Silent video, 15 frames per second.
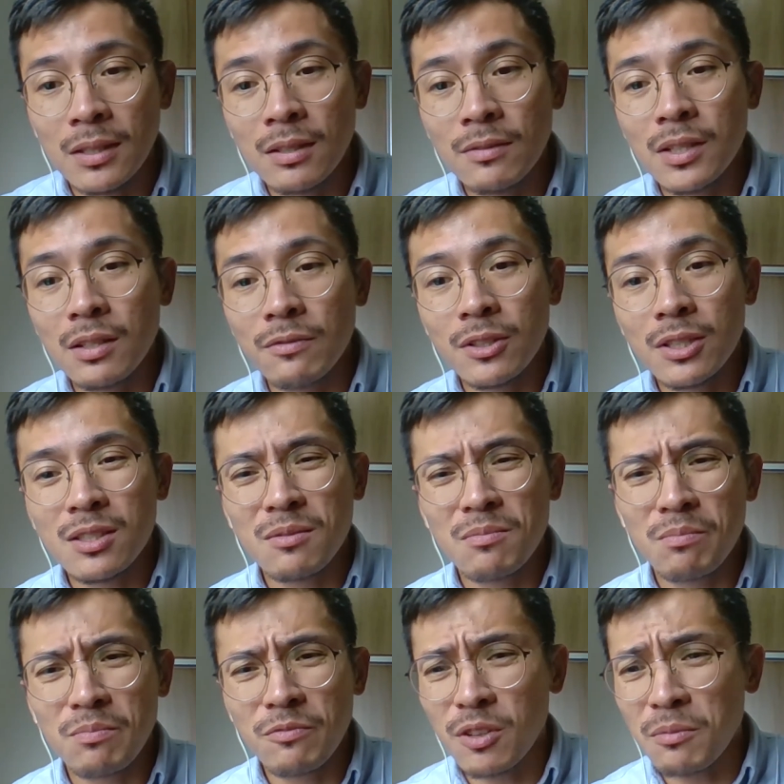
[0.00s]
even if it's
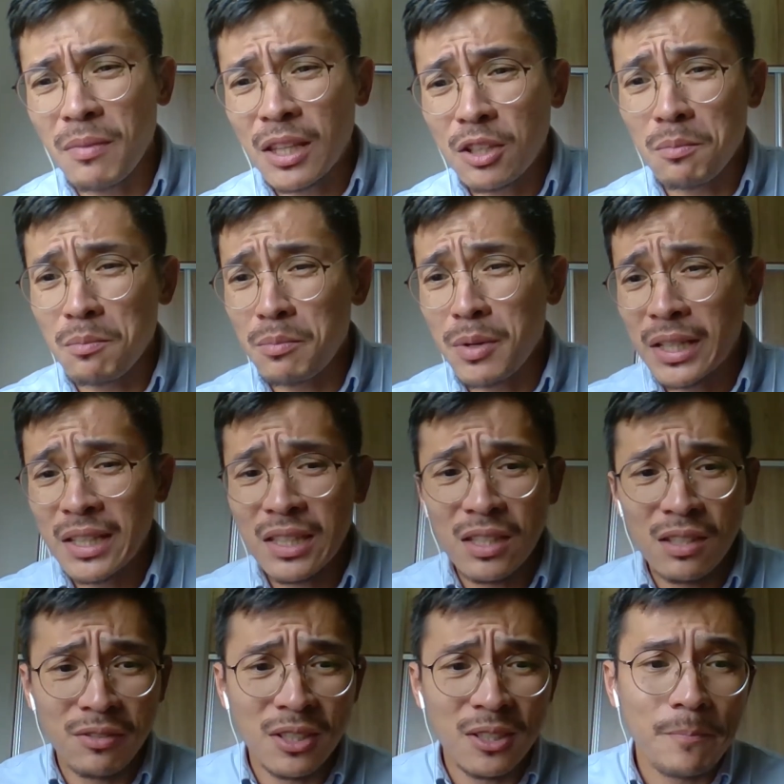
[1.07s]
for a matter of breaking
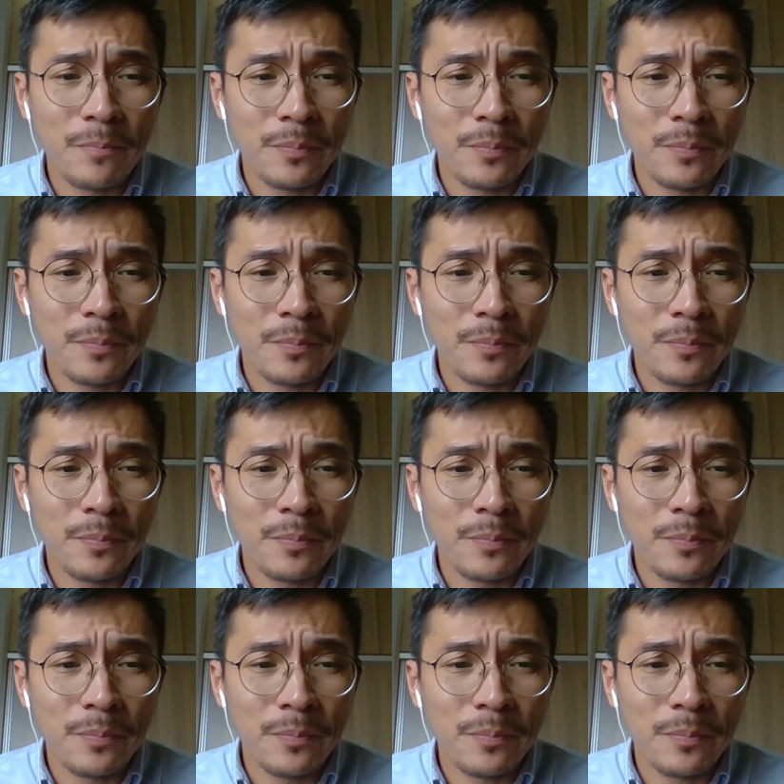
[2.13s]
even.